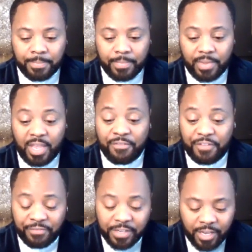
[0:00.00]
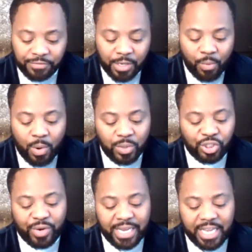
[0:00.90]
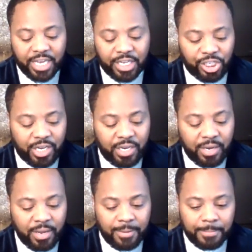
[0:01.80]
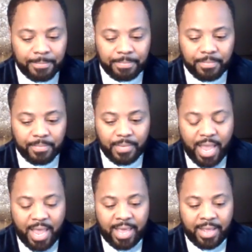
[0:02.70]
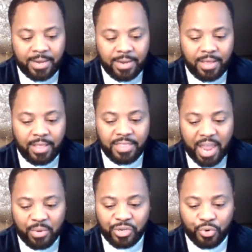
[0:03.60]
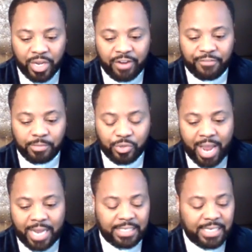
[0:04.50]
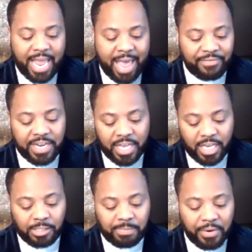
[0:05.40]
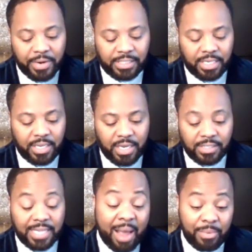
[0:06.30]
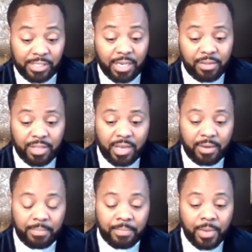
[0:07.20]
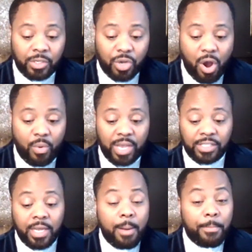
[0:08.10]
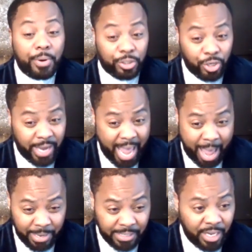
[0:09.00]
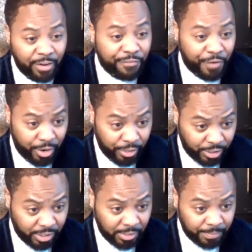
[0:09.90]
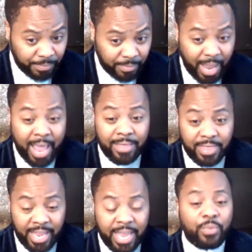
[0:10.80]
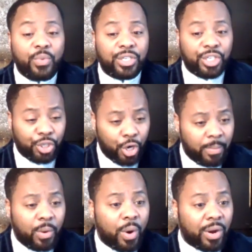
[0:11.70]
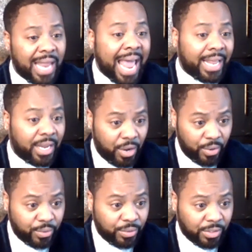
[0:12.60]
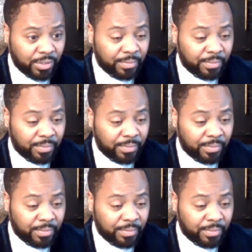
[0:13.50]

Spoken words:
if someone was doing a kitchen and they were doing it from scratch and didn't have any experience in this, I would tell them to always put your cabinets in first, and then we'll determine where lighting goes.